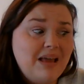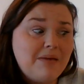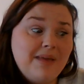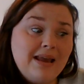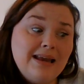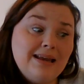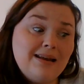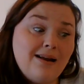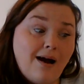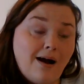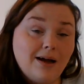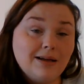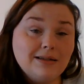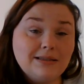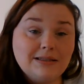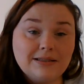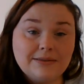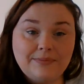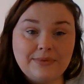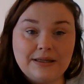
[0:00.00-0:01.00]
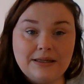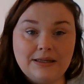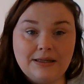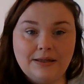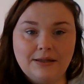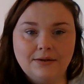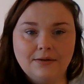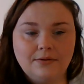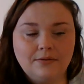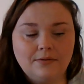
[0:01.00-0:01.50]
may not
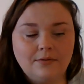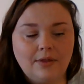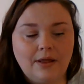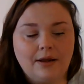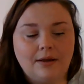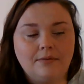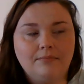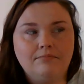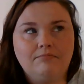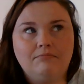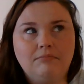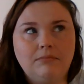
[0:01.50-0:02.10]
be like